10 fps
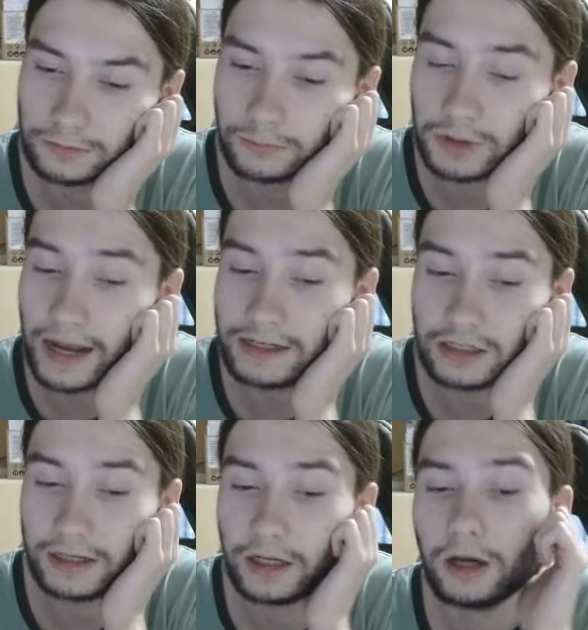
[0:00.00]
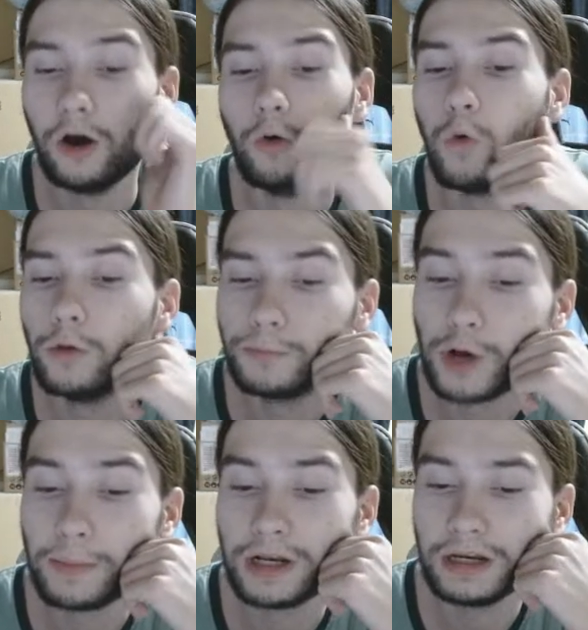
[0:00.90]
Potentially. 1
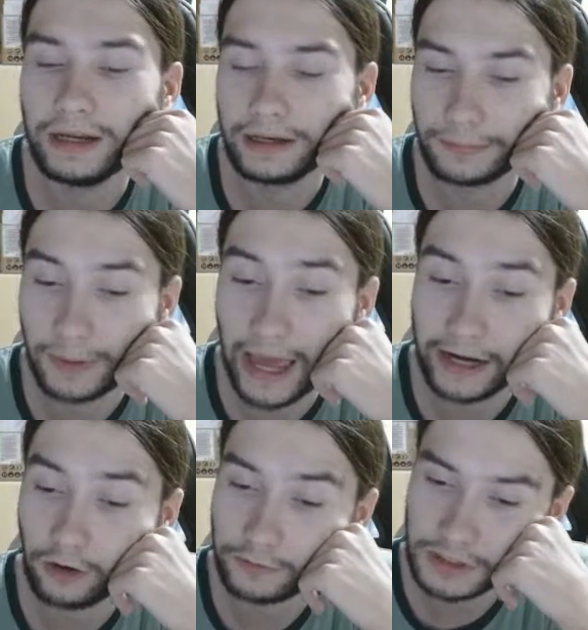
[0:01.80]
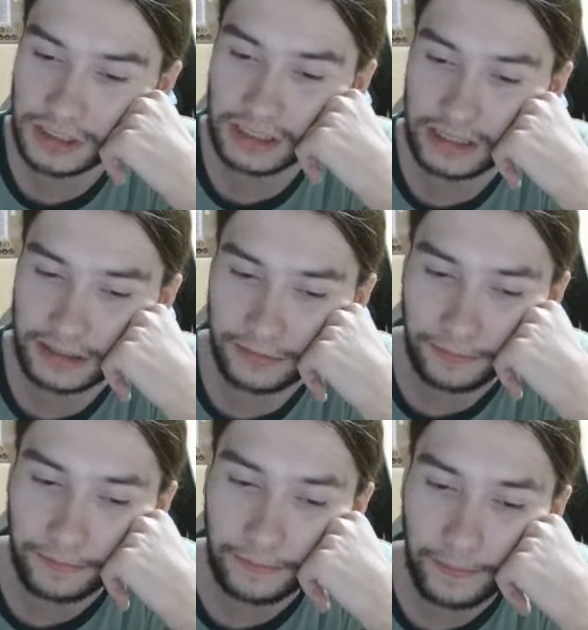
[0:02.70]
Premier League player of the season.
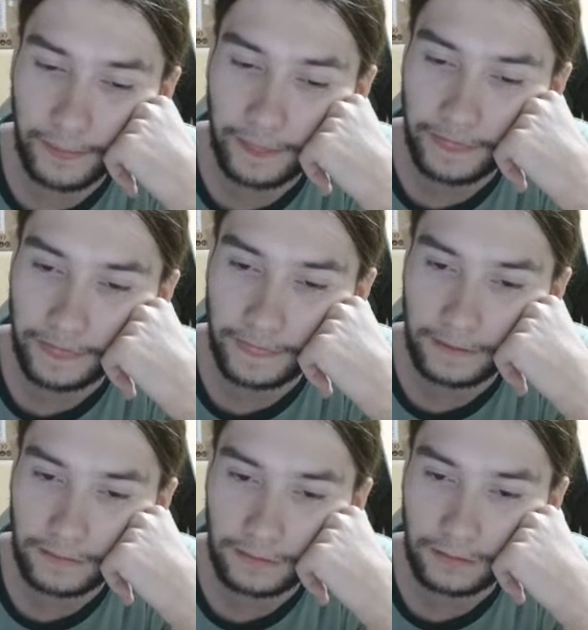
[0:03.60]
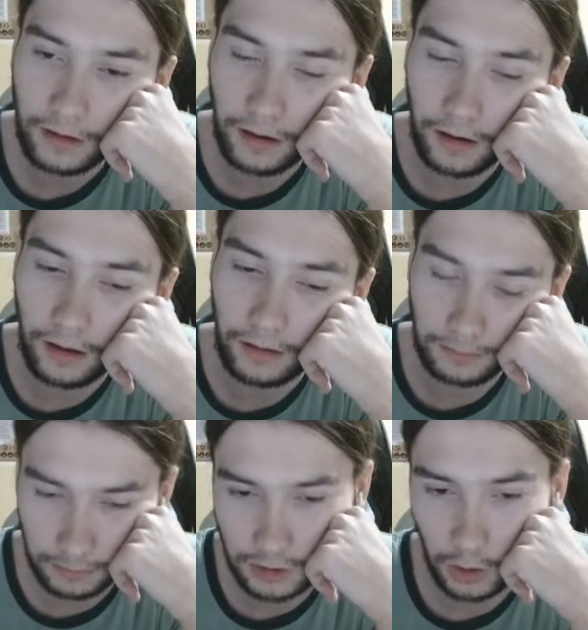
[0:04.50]

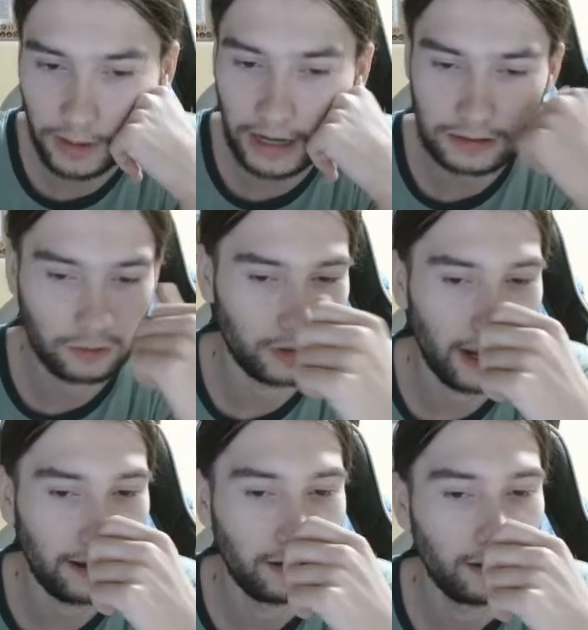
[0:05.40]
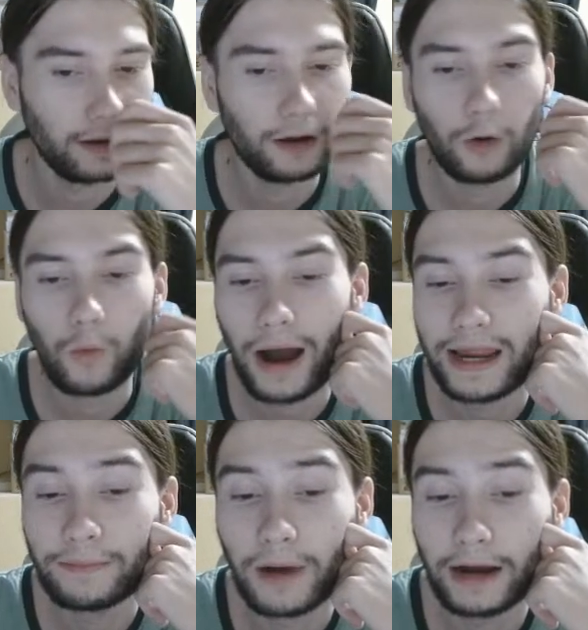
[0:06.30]
2 years ago, yeah. Why
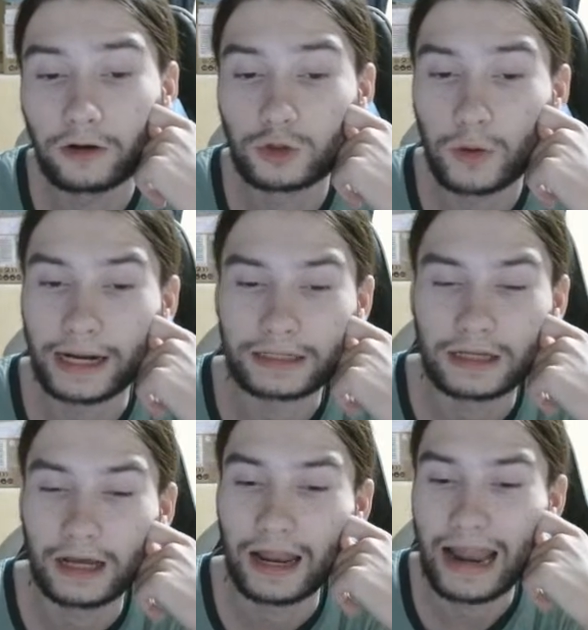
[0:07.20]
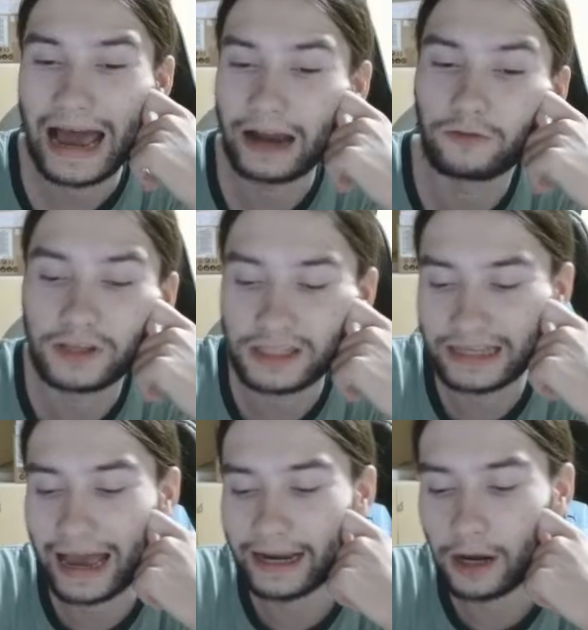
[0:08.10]
he might not win it? Lack of a
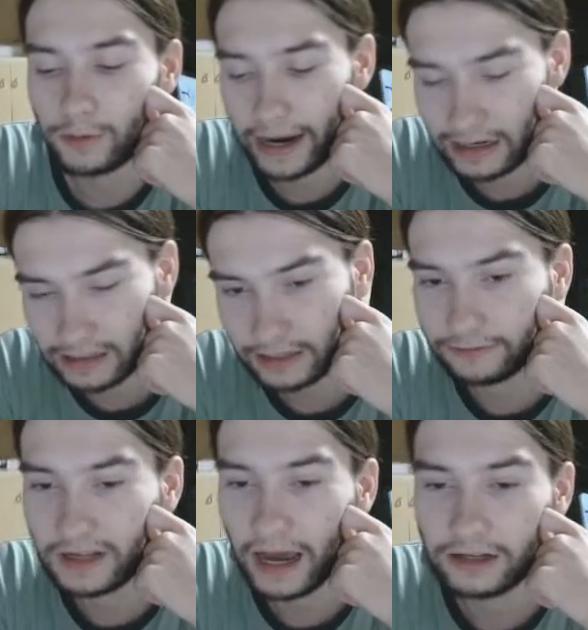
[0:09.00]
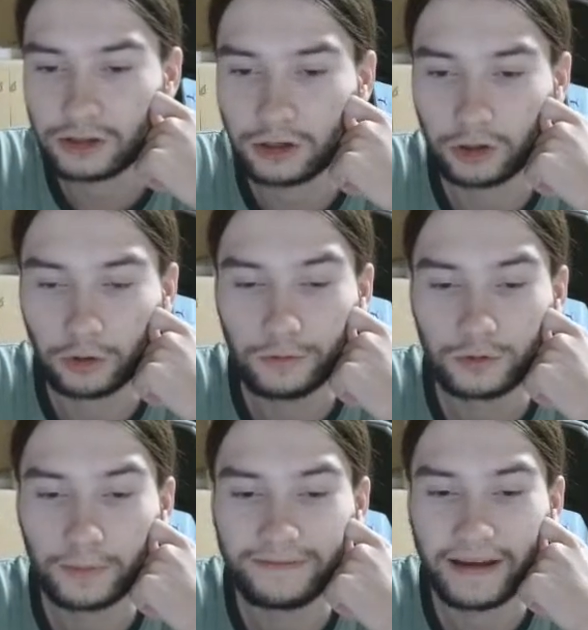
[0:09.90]
standout narrative, that's true,
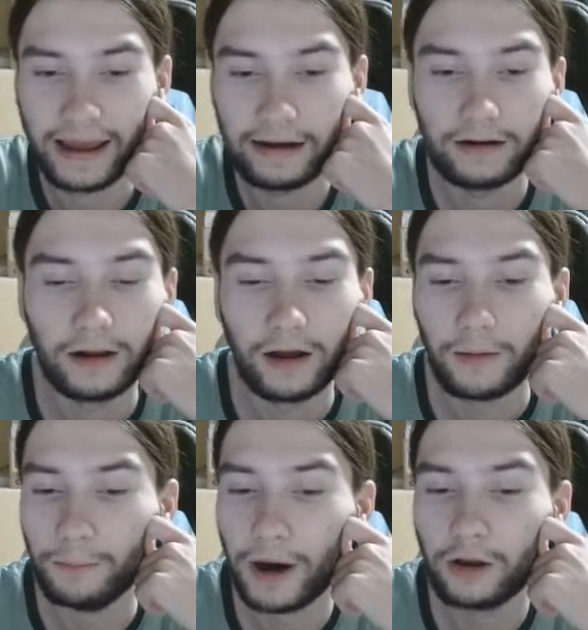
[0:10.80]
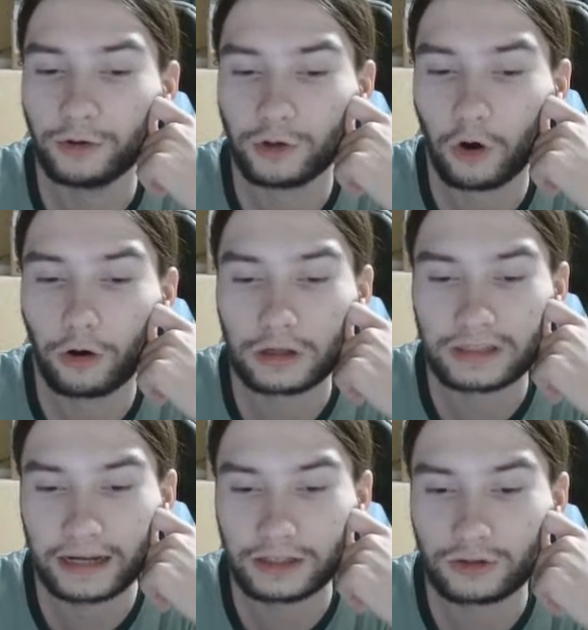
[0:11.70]
to be fair. Ballon d'Or
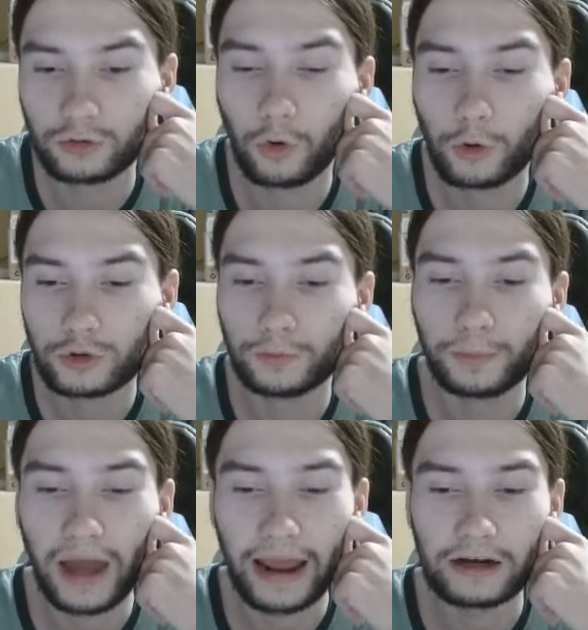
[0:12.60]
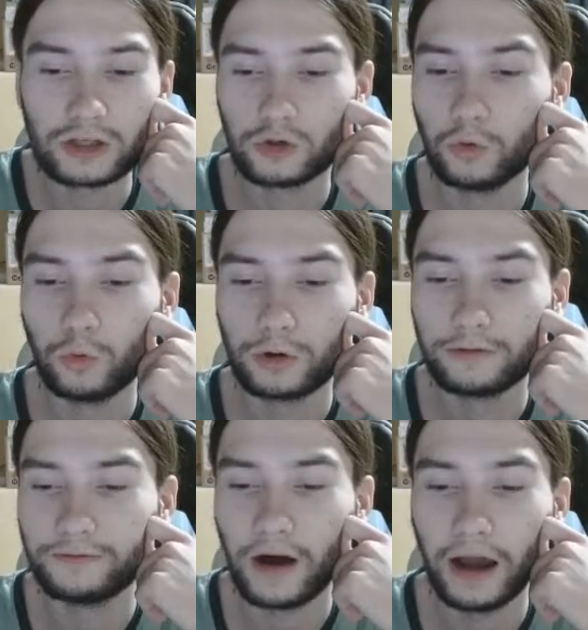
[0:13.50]
tends to go to players who
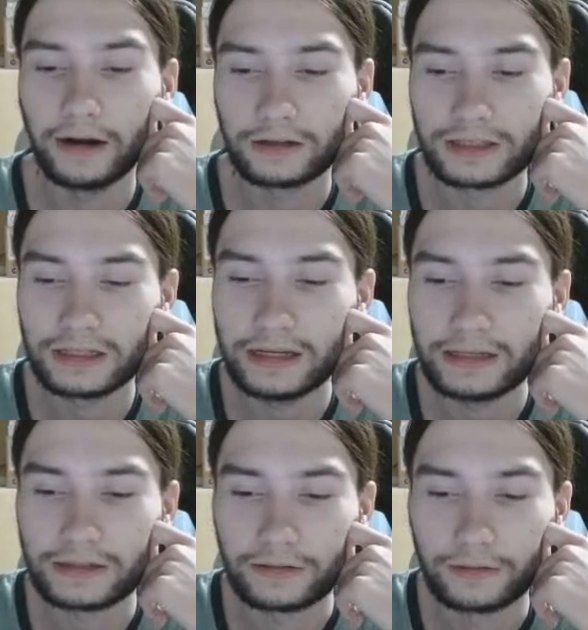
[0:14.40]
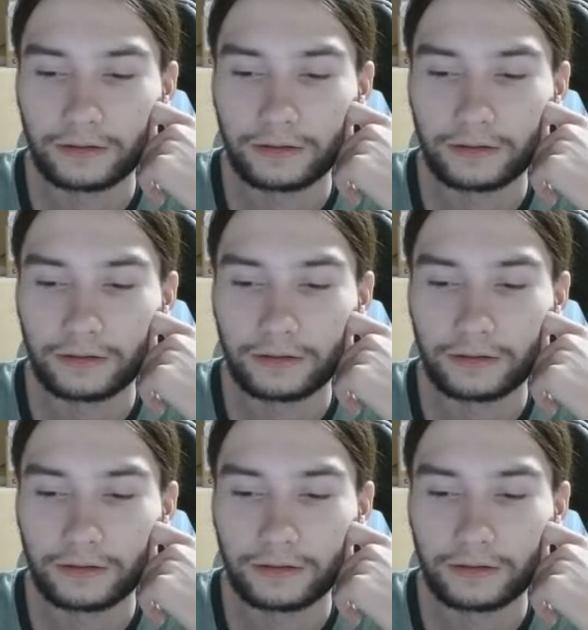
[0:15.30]
define a season.